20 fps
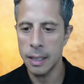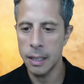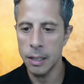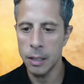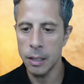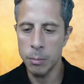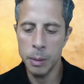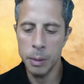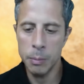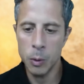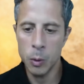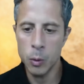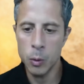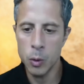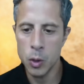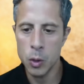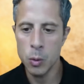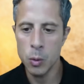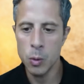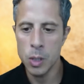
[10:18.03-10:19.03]
the people who
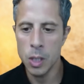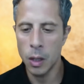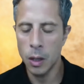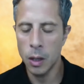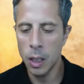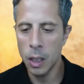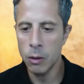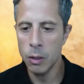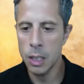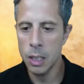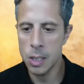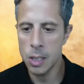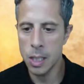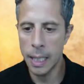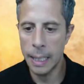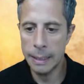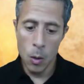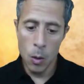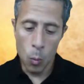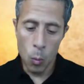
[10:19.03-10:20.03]
choose the theories
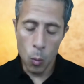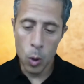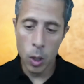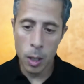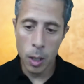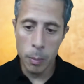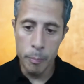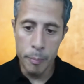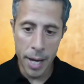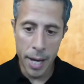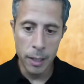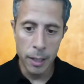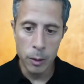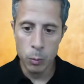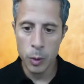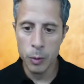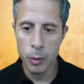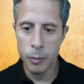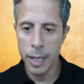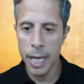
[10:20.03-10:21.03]
that work better
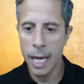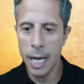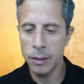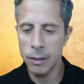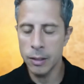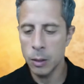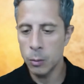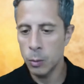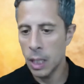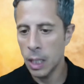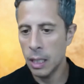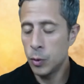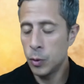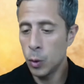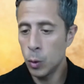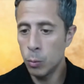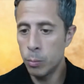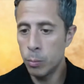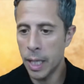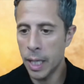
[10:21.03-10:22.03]
with reality will
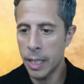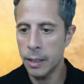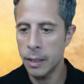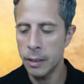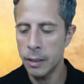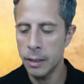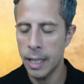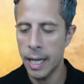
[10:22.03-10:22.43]
do better,